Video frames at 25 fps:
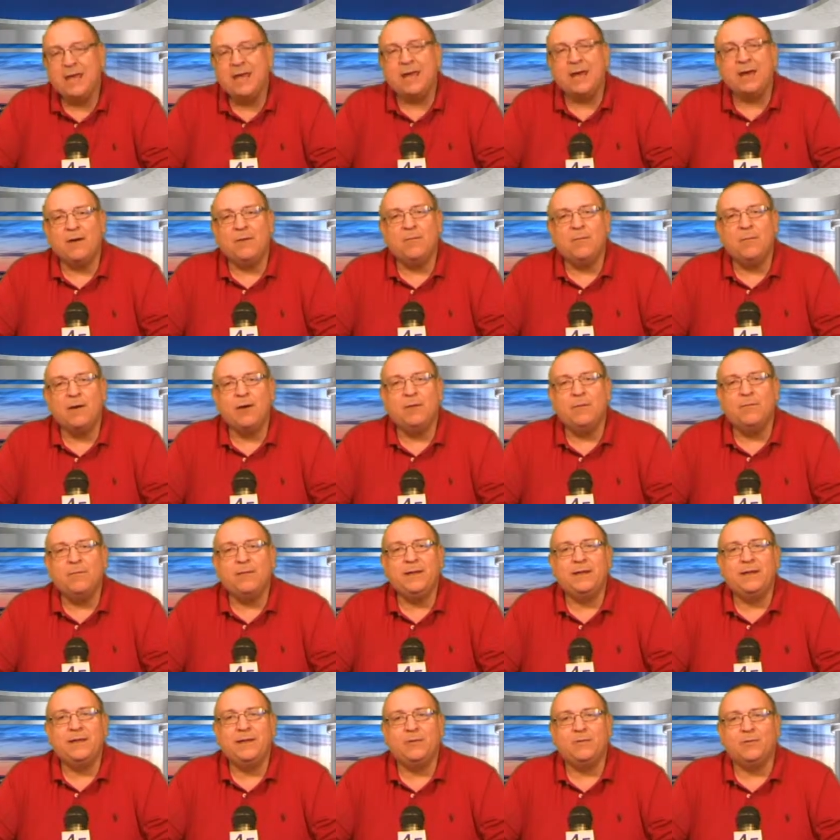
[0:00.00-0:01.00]
and we'll
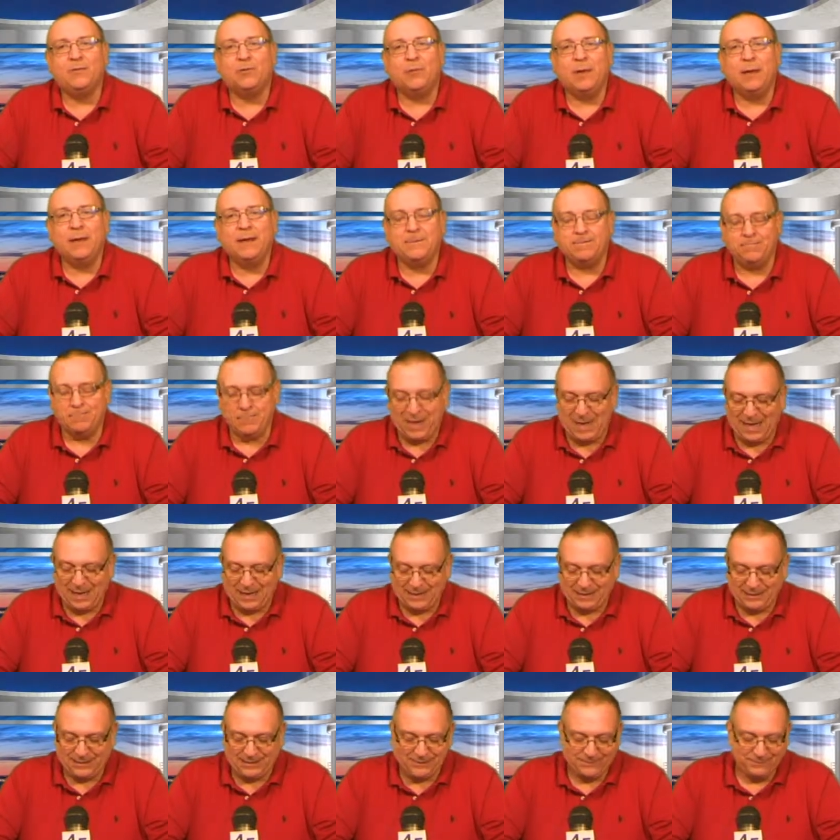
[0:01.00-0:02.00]
be right
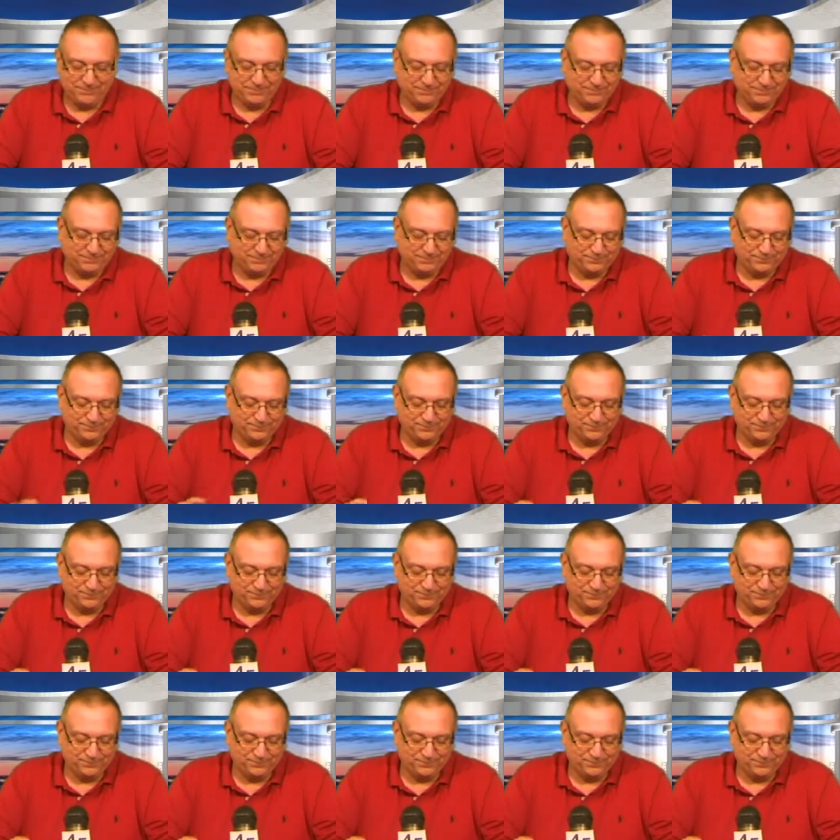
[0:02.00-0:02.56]
back.